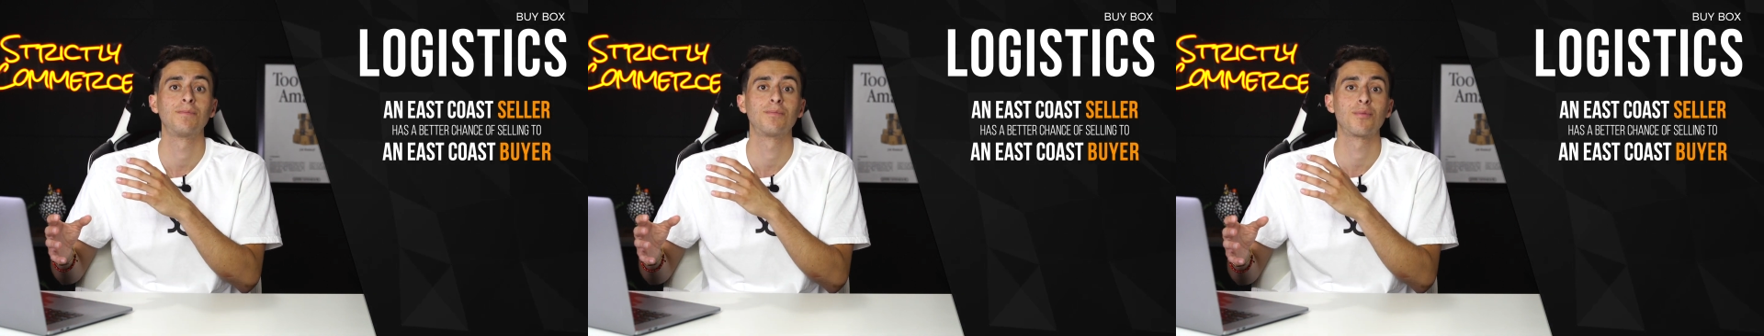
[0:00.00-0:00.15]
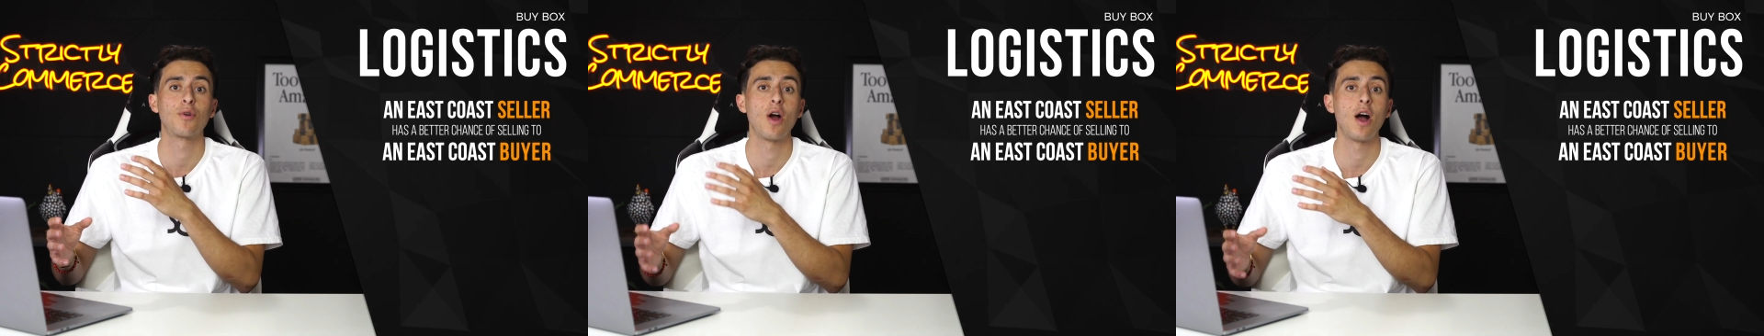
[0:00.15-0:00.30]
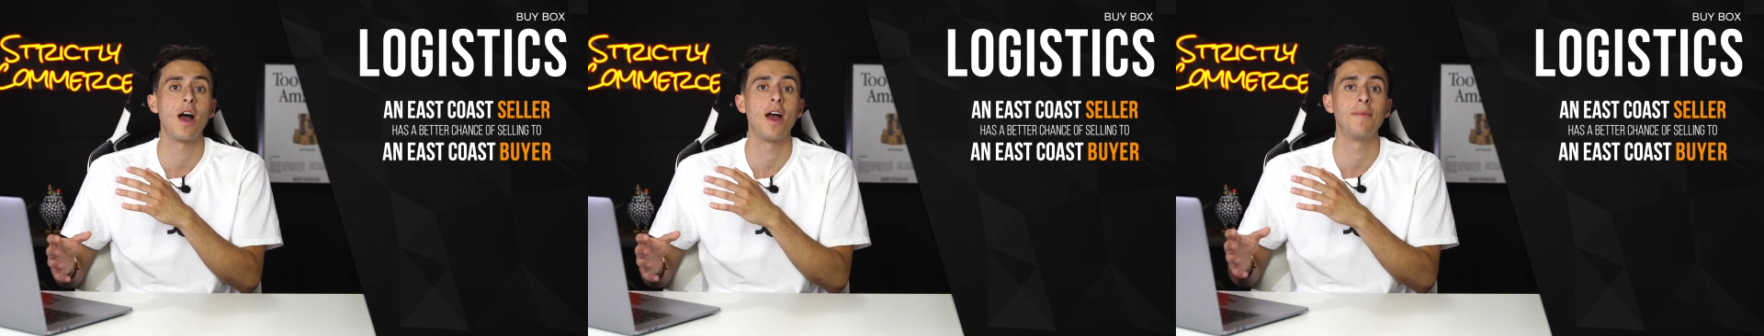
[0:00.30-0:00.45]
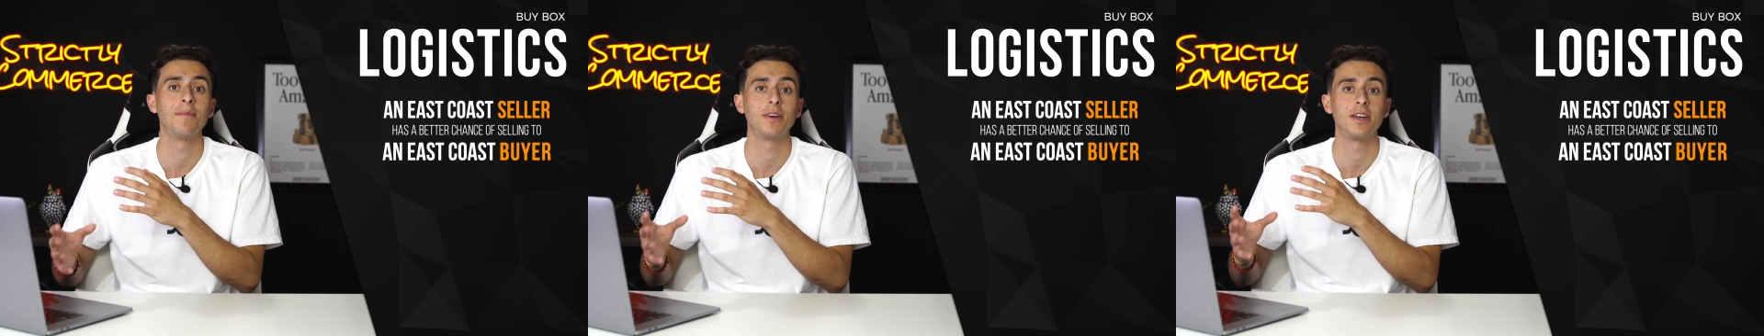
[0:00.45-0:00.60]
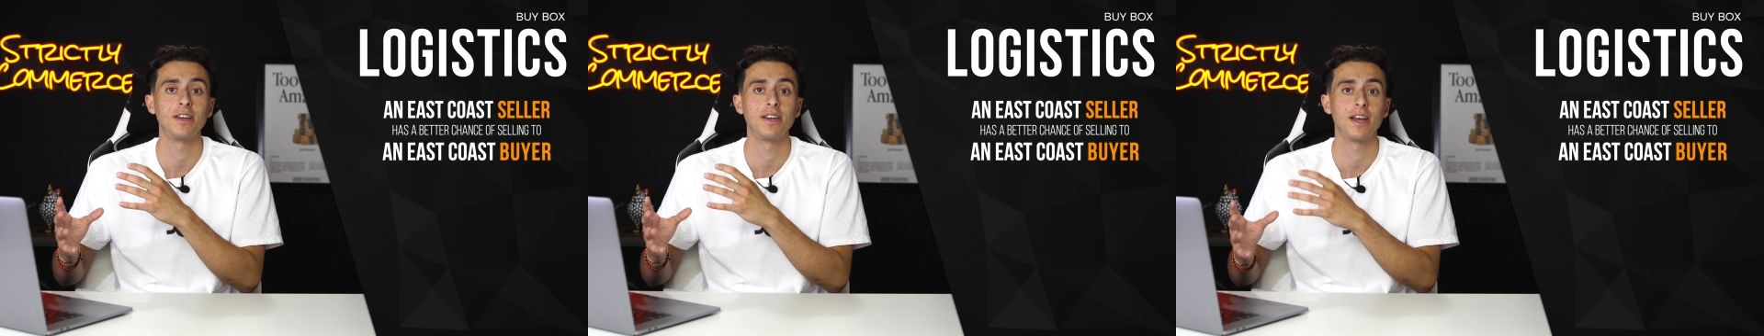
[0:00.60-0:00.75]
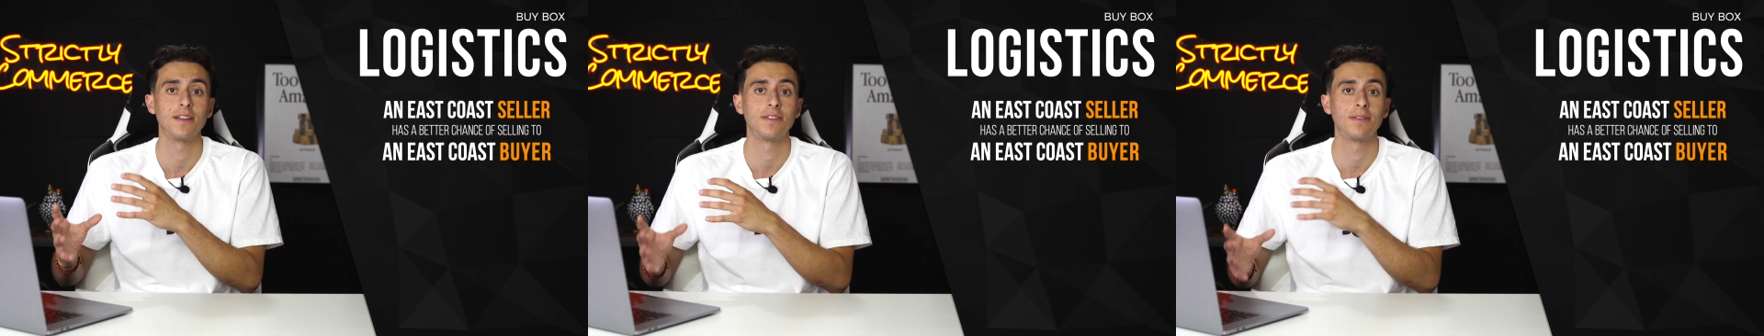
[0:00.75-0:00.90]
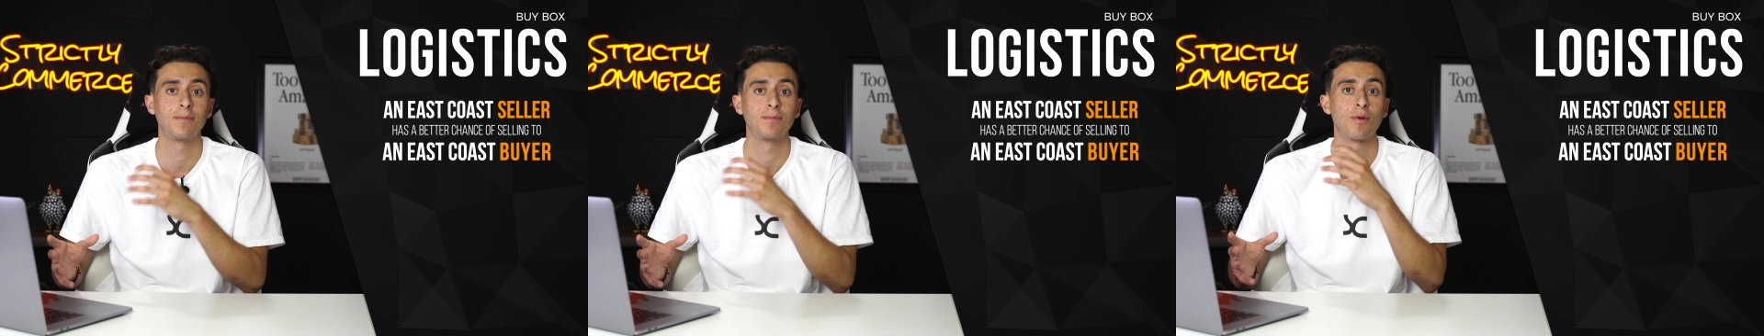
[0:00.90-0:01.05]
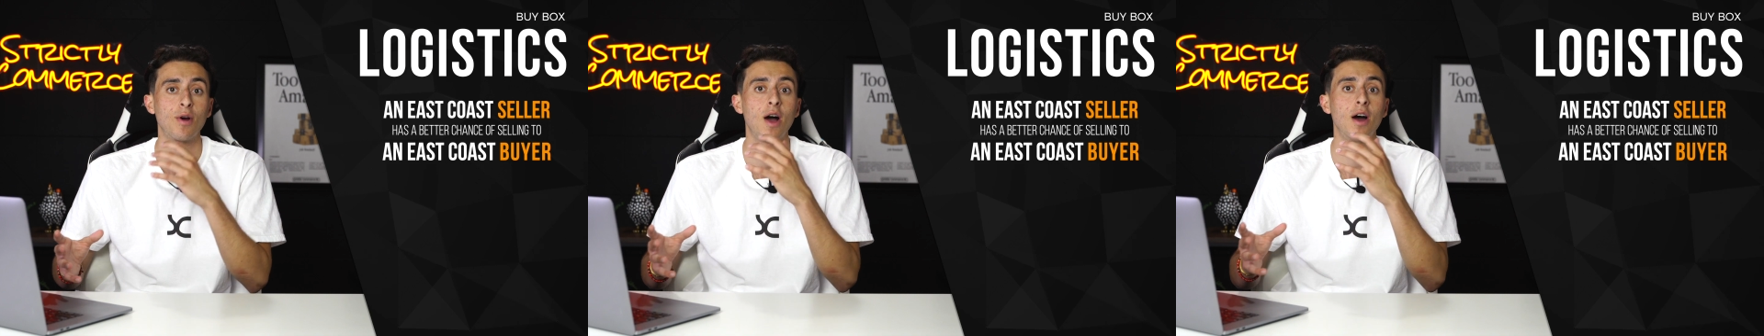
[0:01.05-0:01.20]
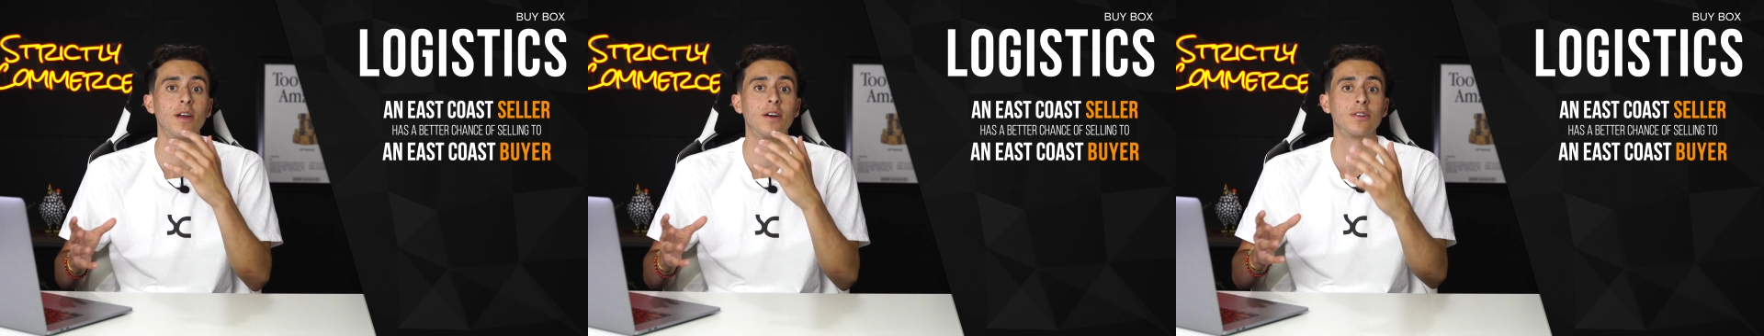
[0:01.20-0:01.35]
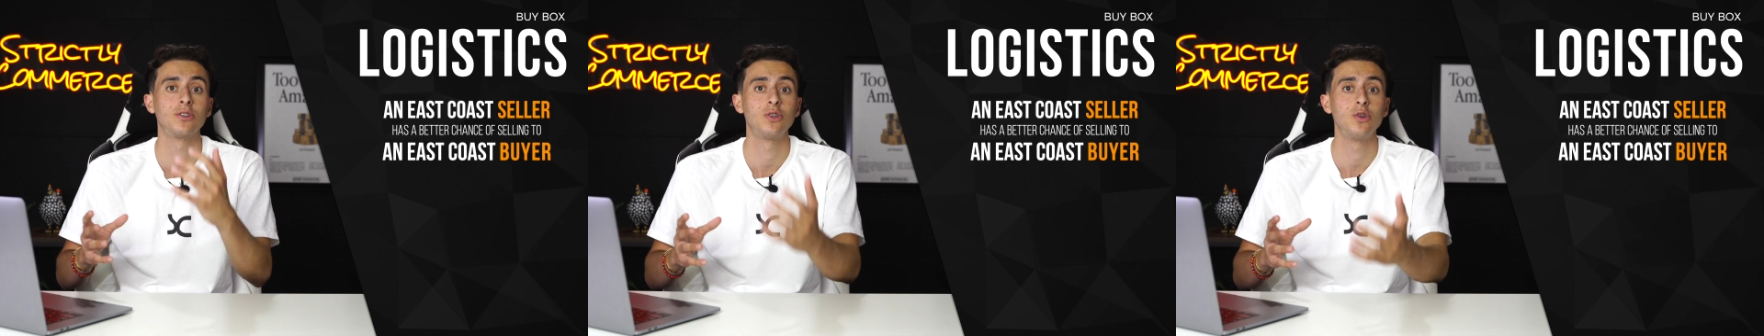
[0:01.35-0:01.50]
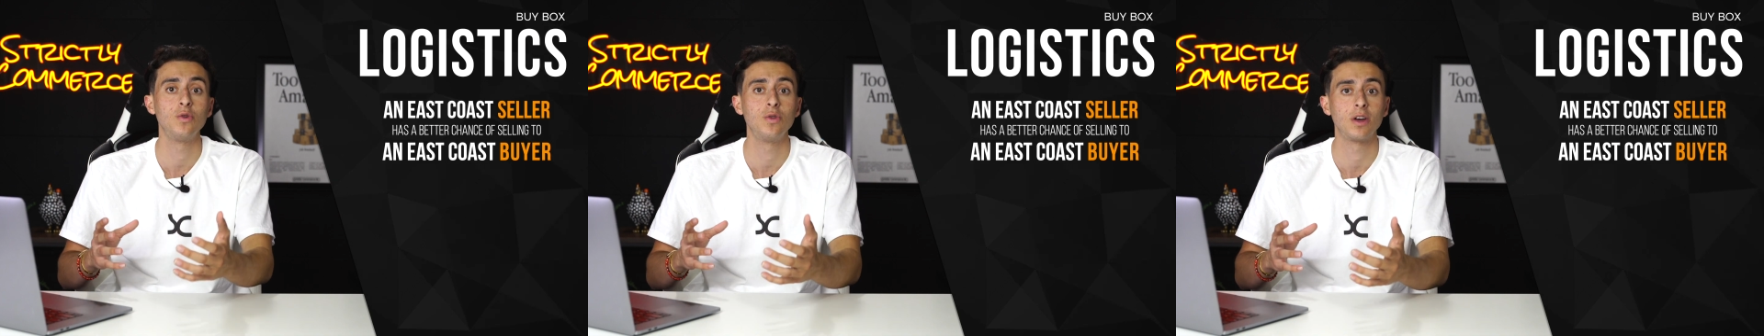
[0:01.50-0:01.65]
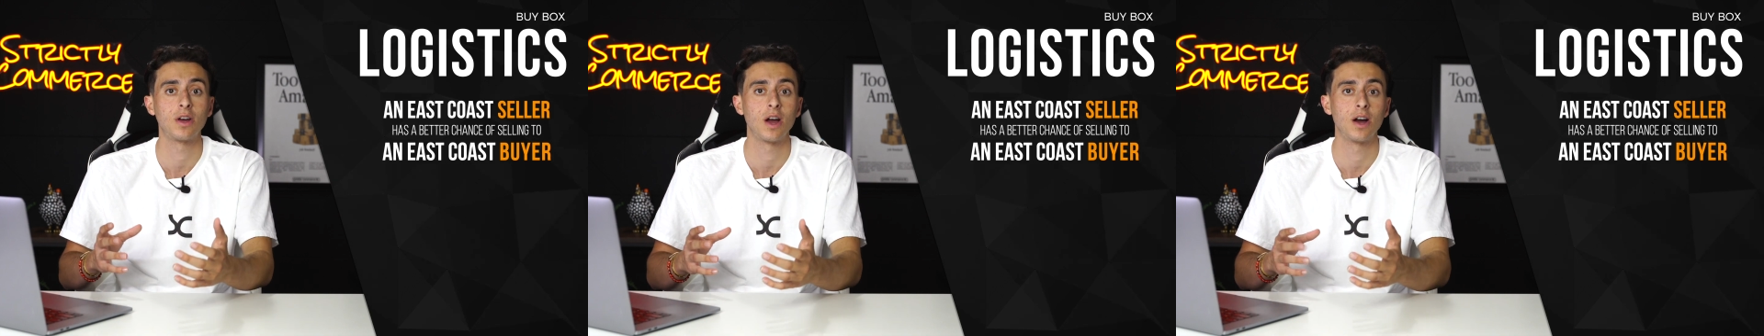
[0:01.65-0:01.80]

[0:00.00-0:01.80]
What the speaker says: Prime can get the product to the